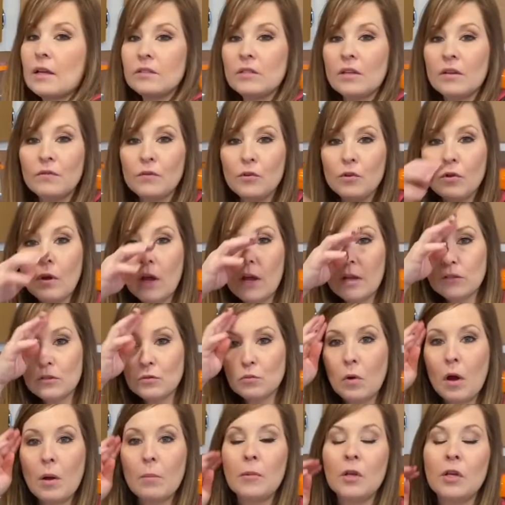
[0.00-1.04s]
if you guys
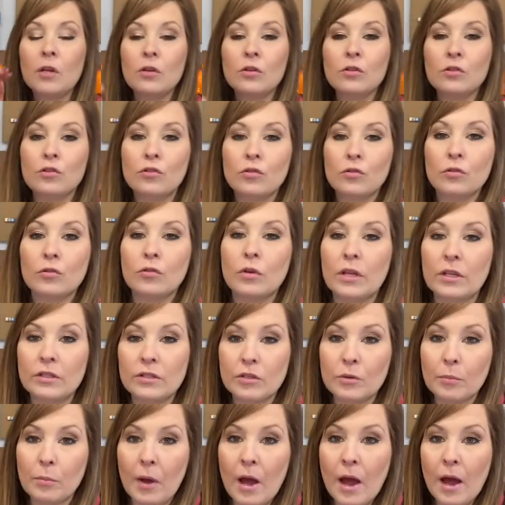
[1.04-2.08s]
want me to do
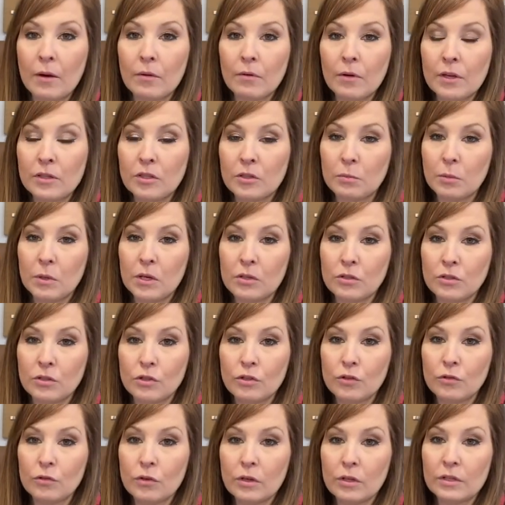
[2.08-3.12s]
Instant Pot recipes
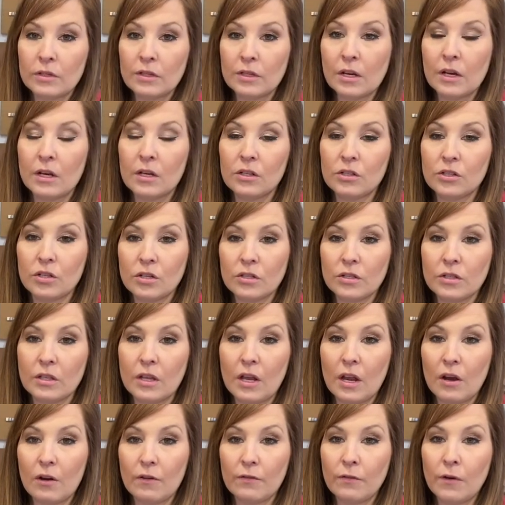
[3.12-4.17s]
too instead of just the
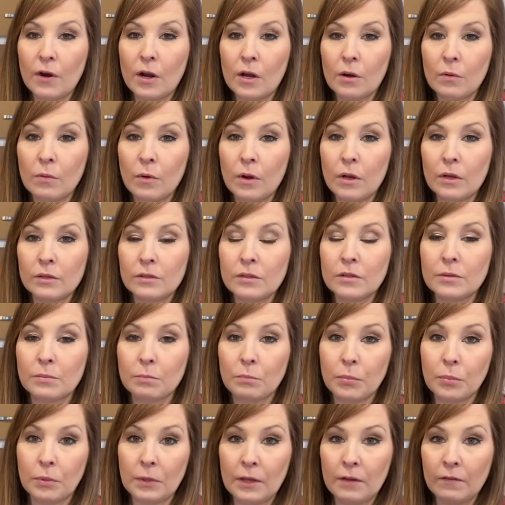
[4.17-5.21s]
air fryer ones,
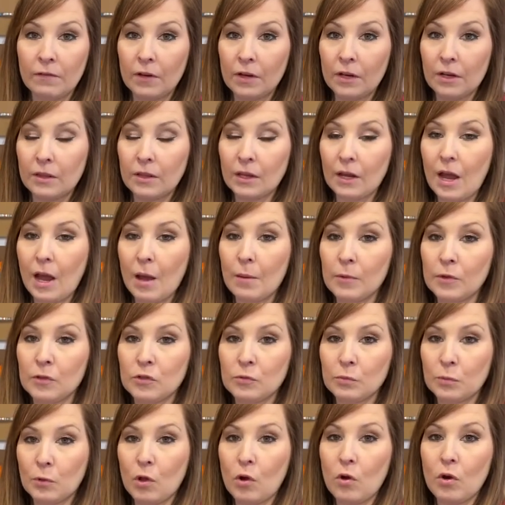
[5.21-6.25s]
leave it in the comments
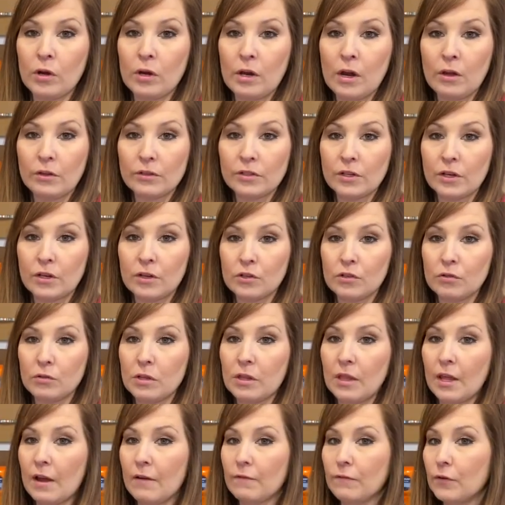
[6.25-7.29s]
below and I'll start doing
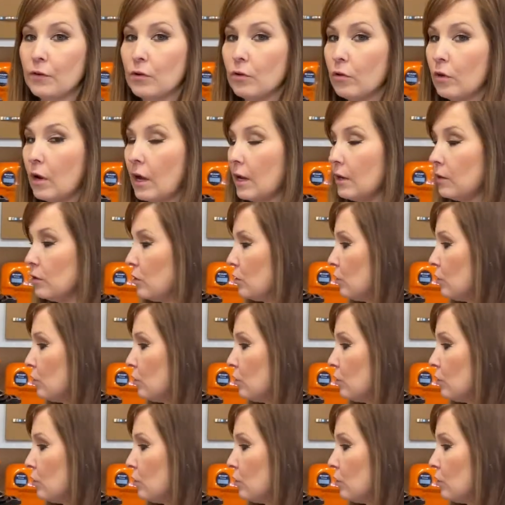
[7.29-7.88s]
that for you guys